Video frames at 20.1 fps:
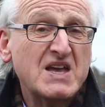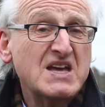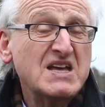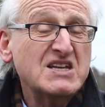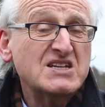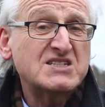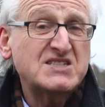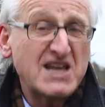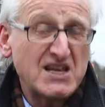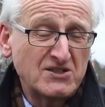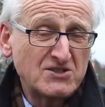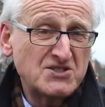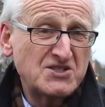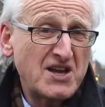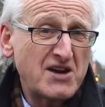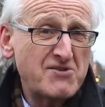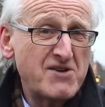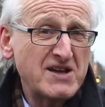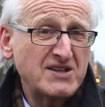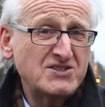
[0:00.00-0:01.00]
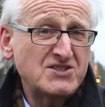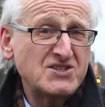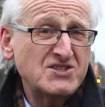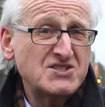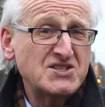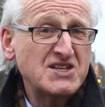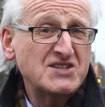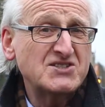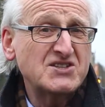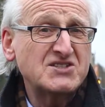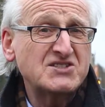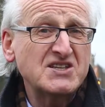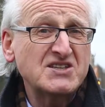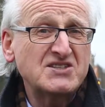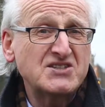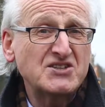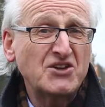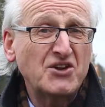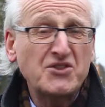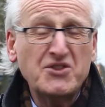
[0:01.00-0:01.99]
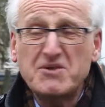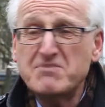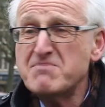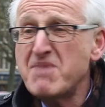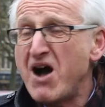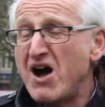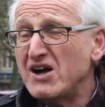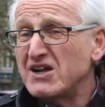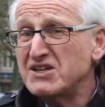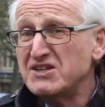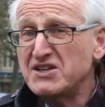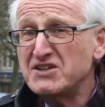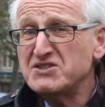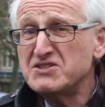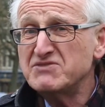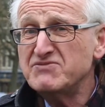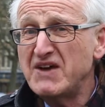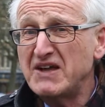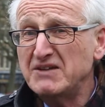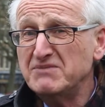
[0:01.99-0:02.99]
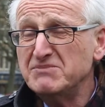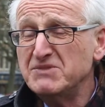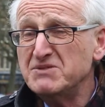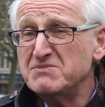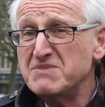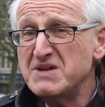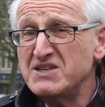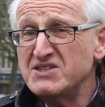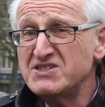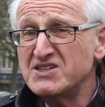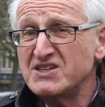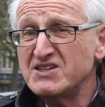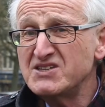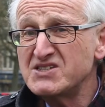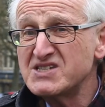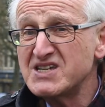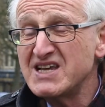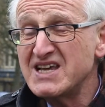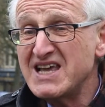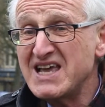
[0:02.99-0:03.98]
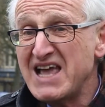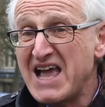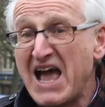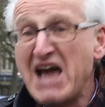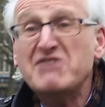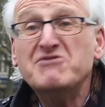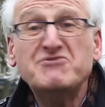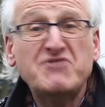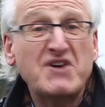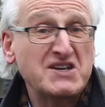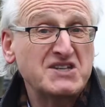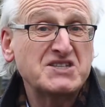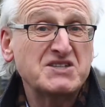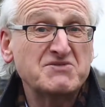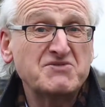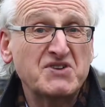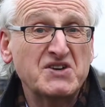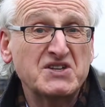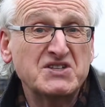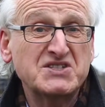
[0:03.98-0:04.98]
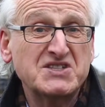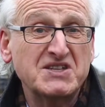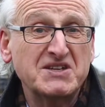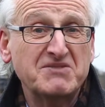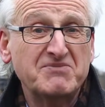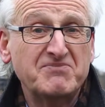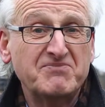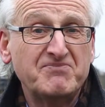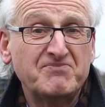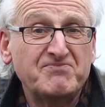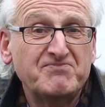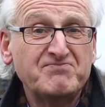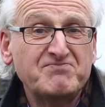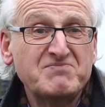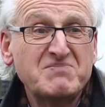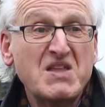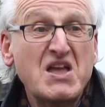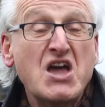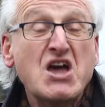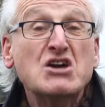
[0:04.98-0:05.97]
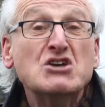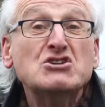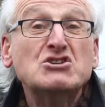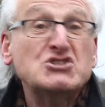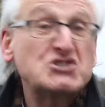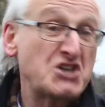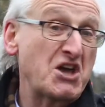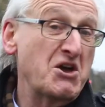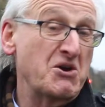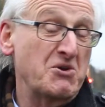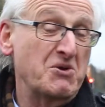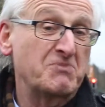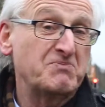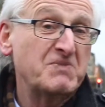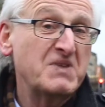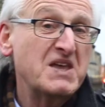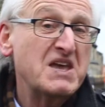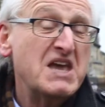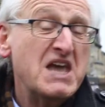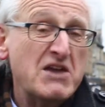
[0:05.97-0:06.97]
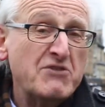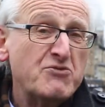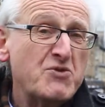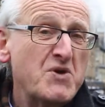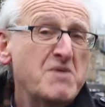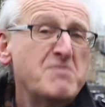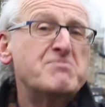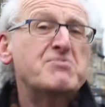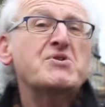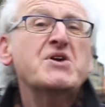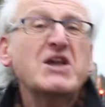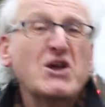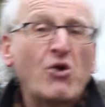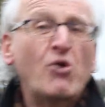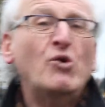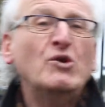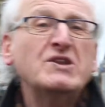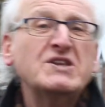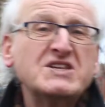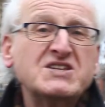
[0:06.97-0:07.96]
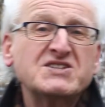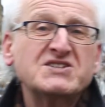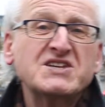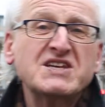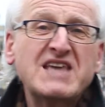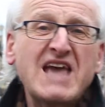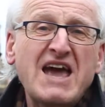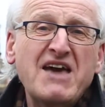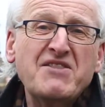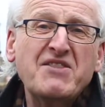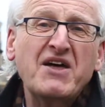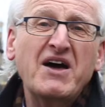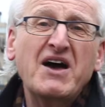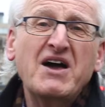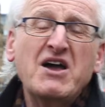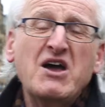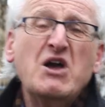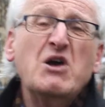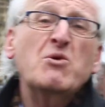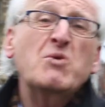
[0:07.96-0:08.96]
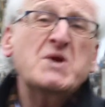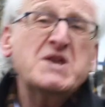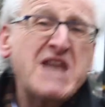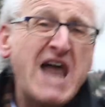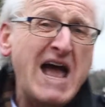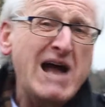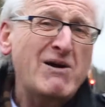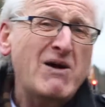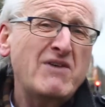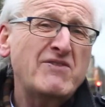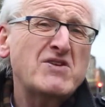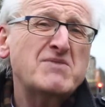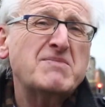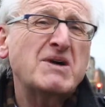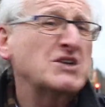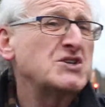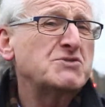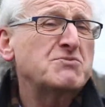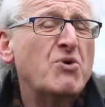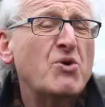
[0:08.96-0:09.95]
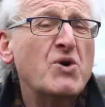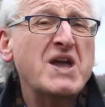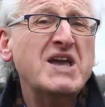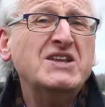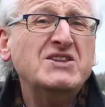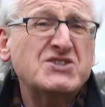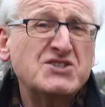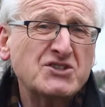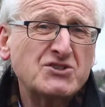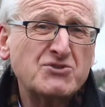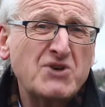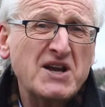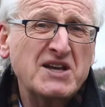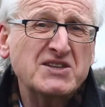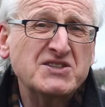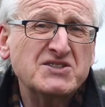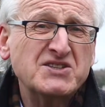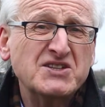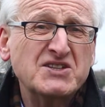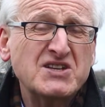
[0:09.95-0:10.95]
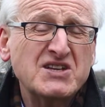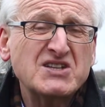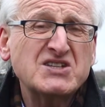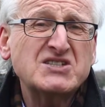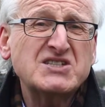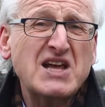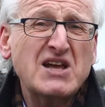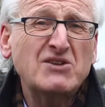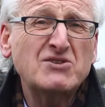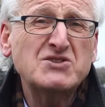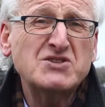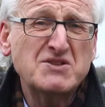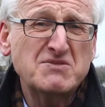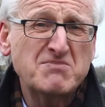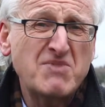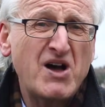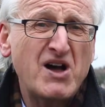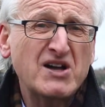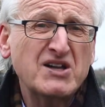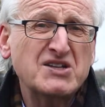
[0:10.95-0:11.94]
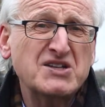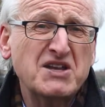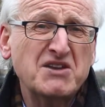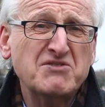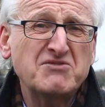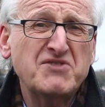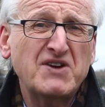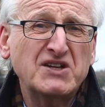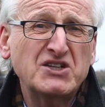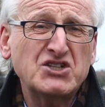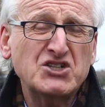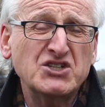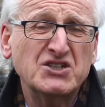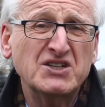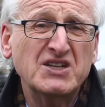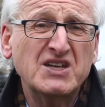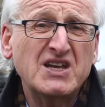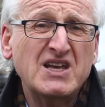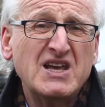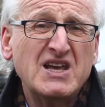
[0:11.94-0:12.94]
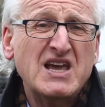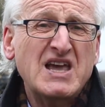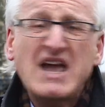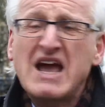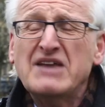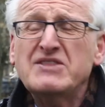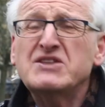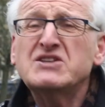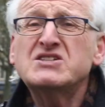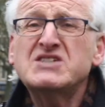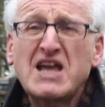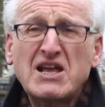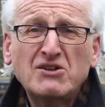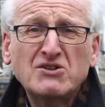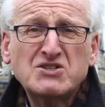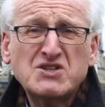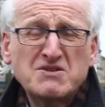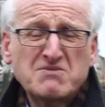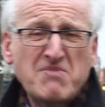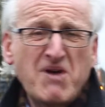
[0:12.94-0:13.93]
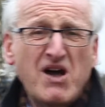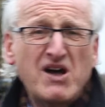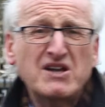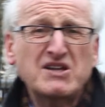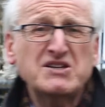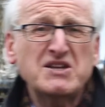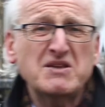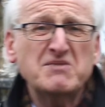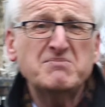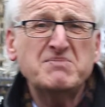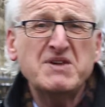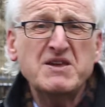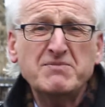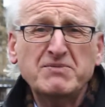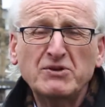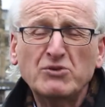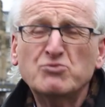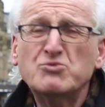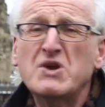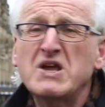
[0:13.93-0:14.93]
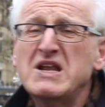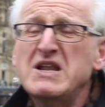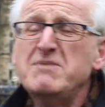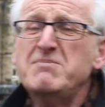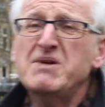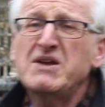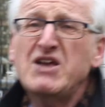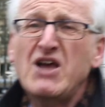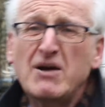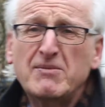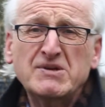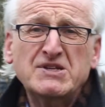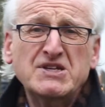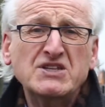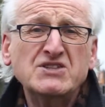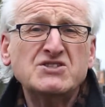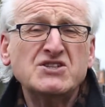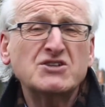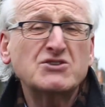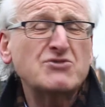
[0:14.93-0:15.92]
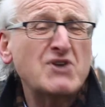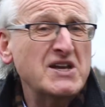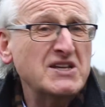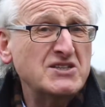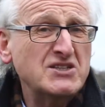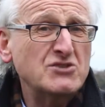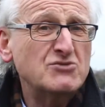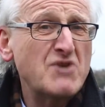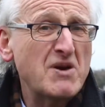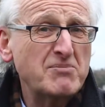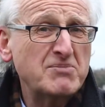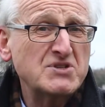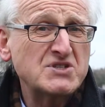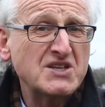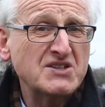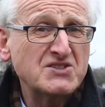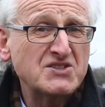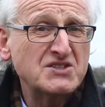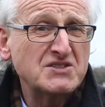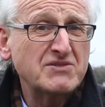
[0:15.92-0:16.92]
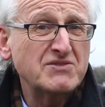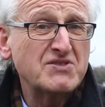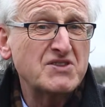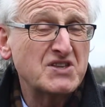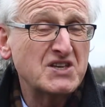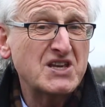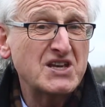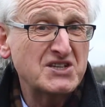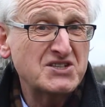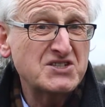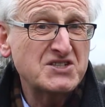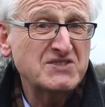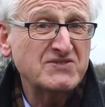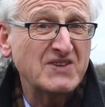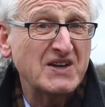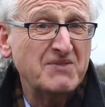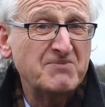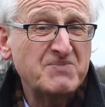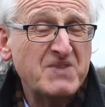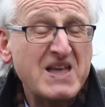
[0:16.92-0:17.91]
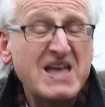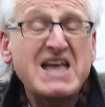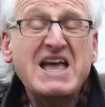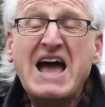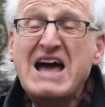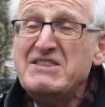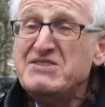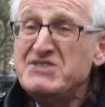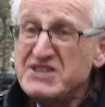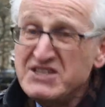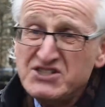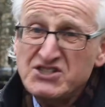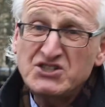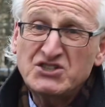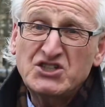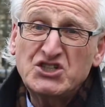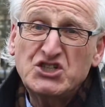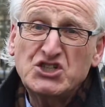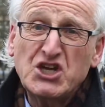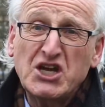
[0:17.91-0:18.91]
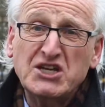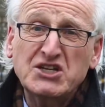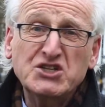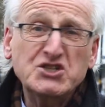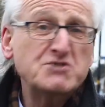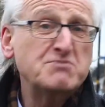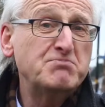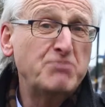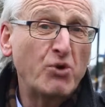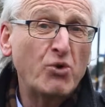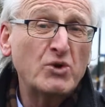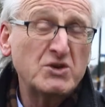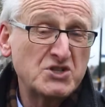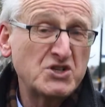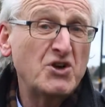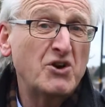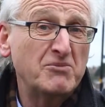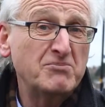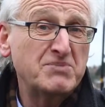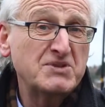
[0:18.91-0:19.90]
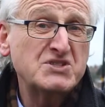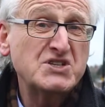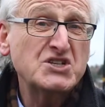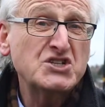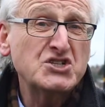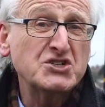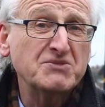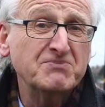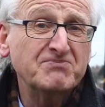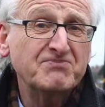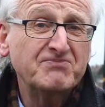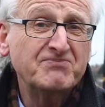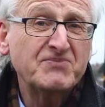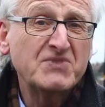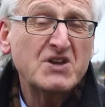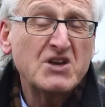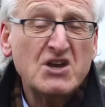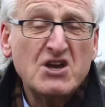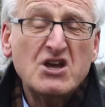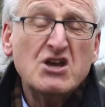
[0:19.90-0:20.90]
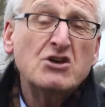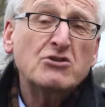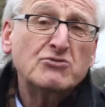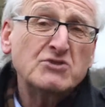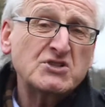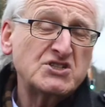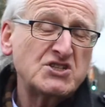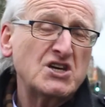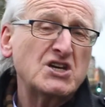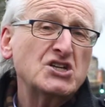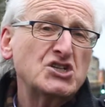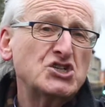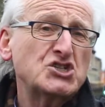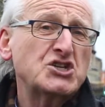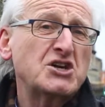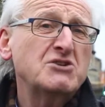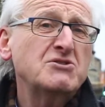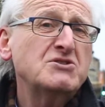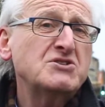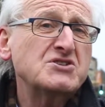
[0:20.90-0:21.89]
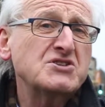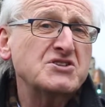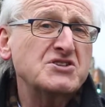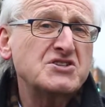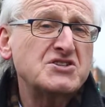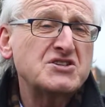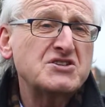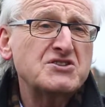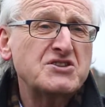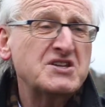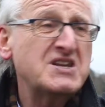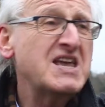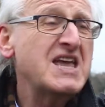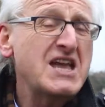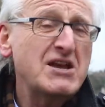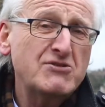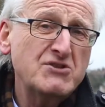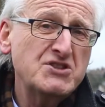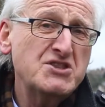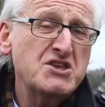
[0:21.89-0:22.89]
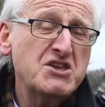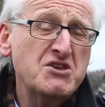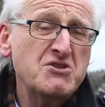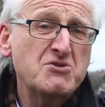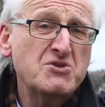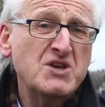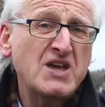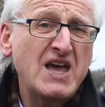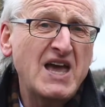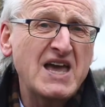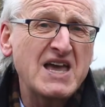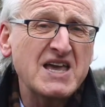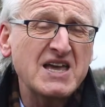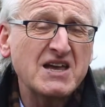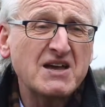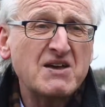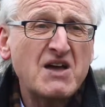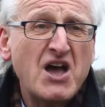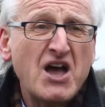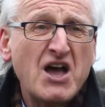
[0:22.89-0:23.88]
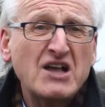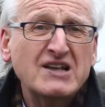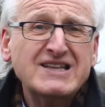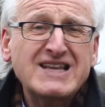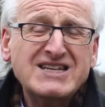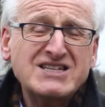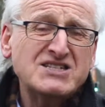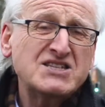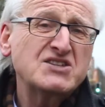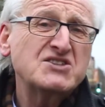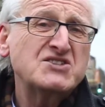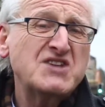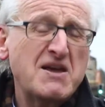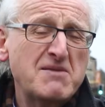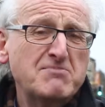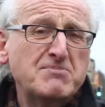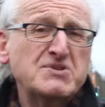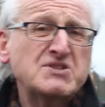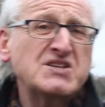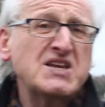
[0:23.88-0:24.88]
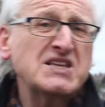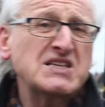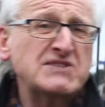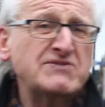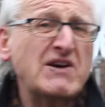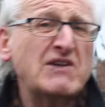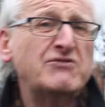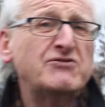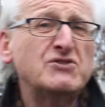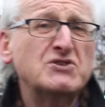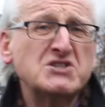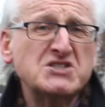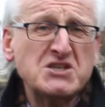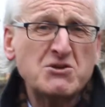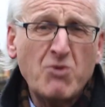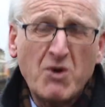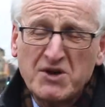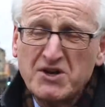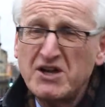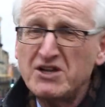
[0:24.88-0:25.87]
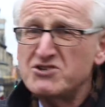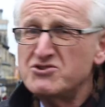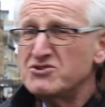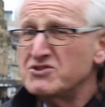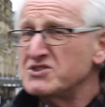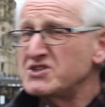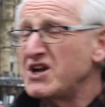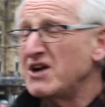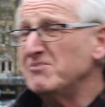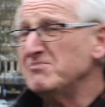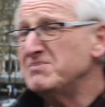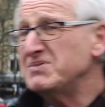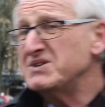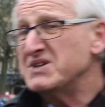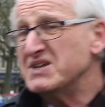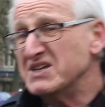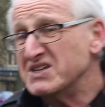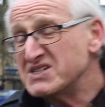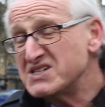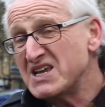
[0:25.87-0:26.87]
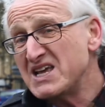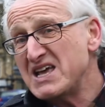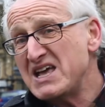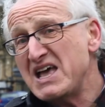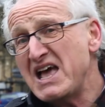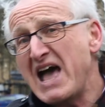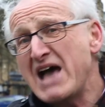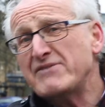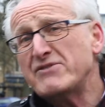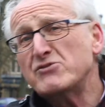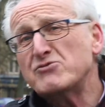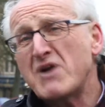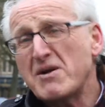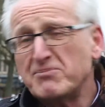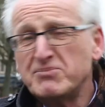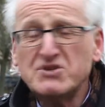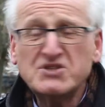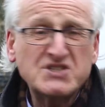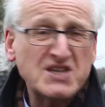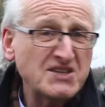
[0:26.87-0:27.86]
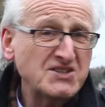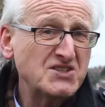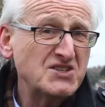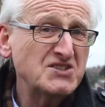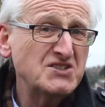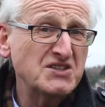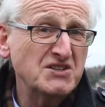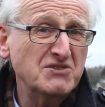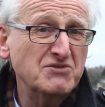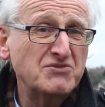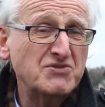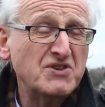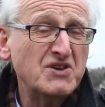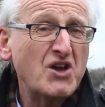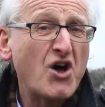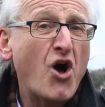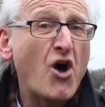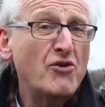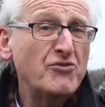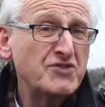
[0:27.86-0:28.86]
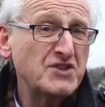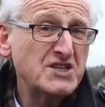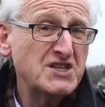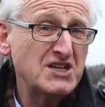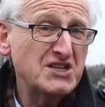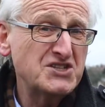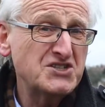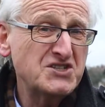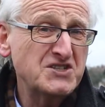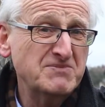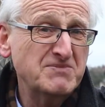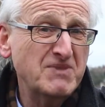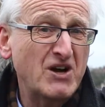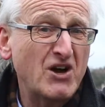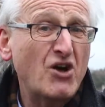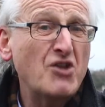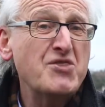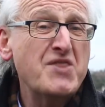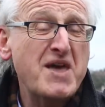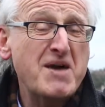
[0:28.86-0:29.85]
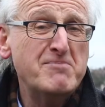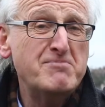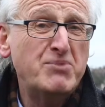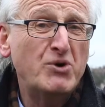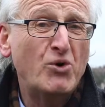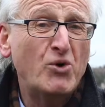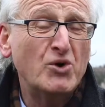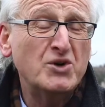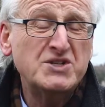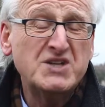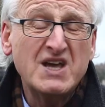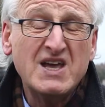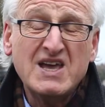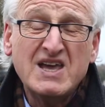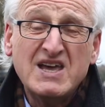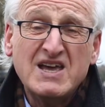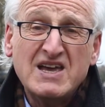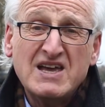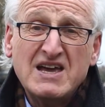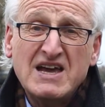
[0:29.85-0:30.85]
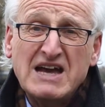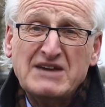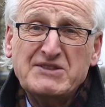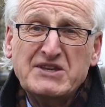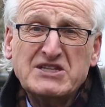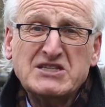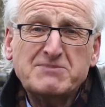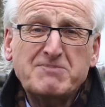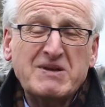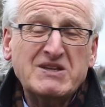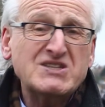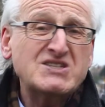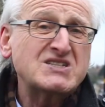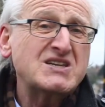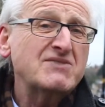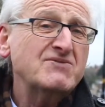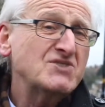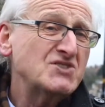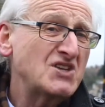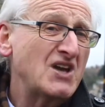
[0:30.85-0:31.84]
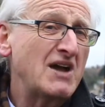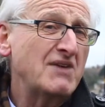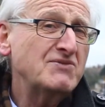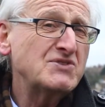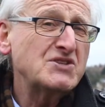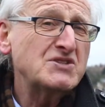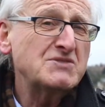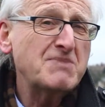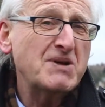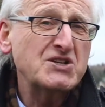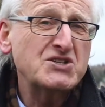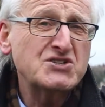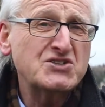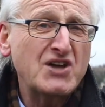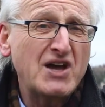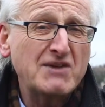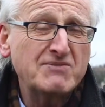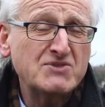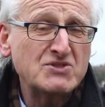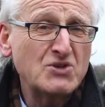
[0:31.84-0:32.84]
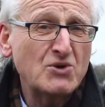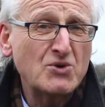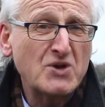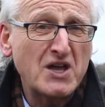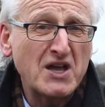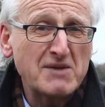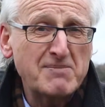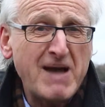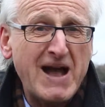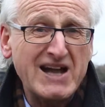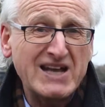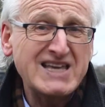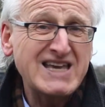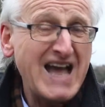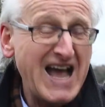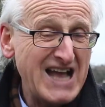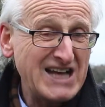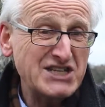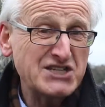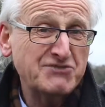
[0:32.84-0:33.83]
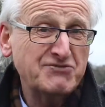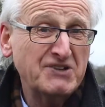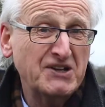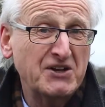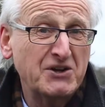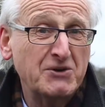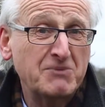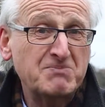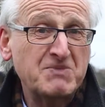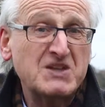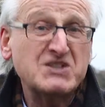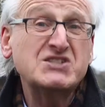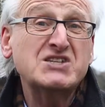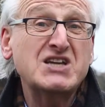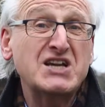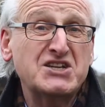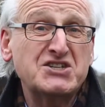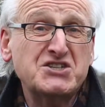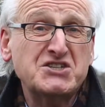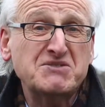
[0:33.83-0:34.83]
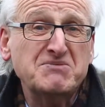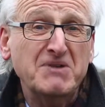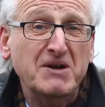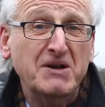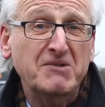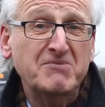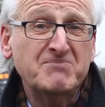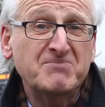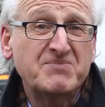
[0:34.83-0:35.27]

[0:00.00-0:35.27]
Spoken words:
Sales directors need to sit in on the marketing development meetings and vice versa. So, if we bring all this together, we now have a much more integrated sales and marketing function. And the sales and marketing people really become an integrated representative of the customer. And this could change board composition. Research shows us that here in the UK, less than 10% of our FTSE 100 companies have a representative of the customer on their board, and they spend 7 times as much time talking about cash flow as customer.